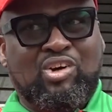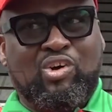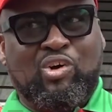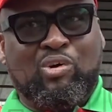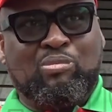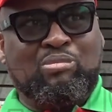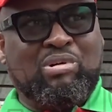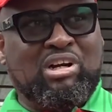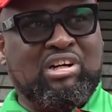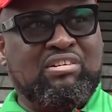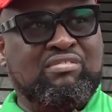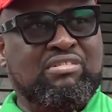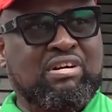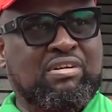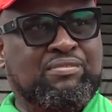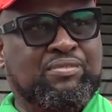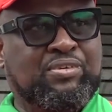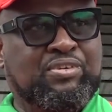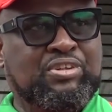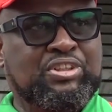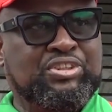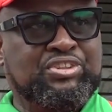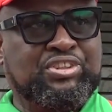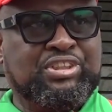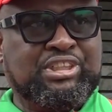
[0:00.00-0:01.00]
Ogba River
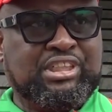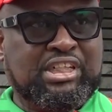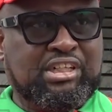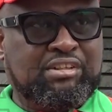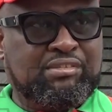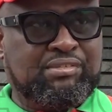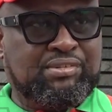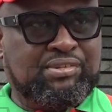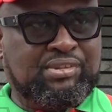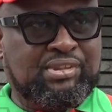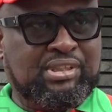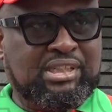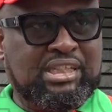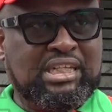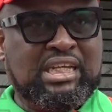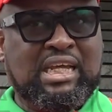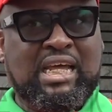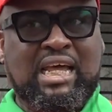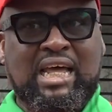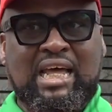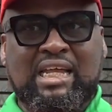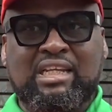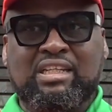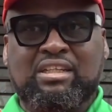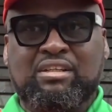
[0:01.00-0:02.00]
Forest Reserve
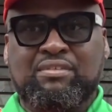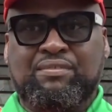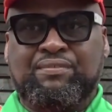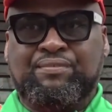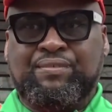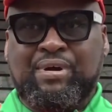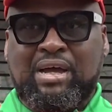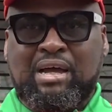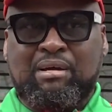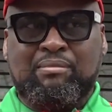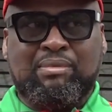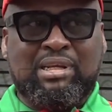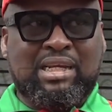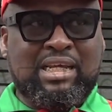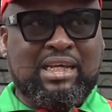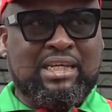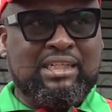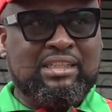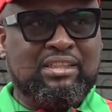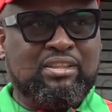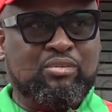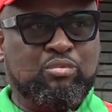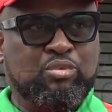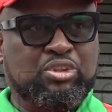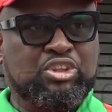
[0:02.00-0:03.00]
and the
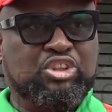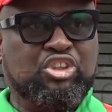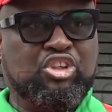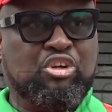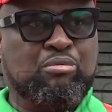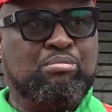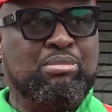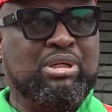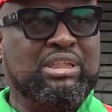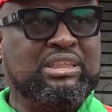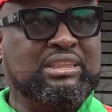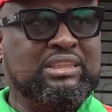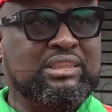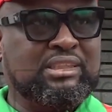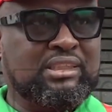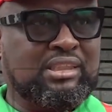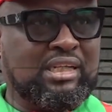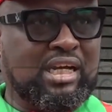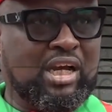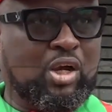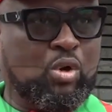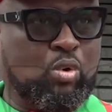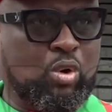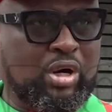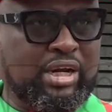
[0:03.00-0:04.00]
farmland which government
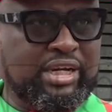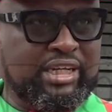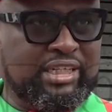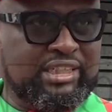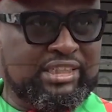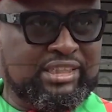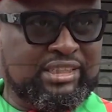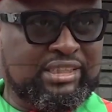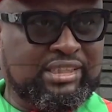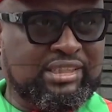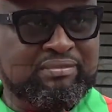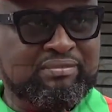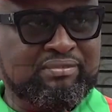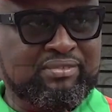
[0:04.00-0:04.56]
acquired.